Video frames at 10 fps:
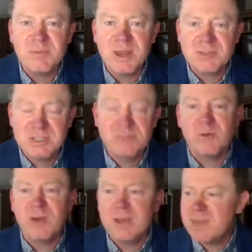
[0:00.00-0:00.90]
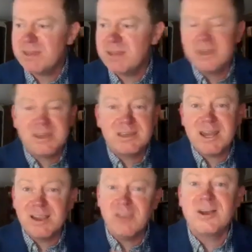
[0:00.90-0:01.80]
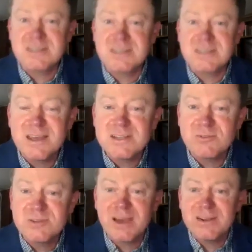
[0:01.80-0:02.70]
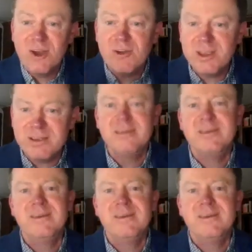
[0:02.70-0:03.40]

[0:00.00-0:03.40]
I mean, I was literally a white man, like kind of lost in the desert, not knowing,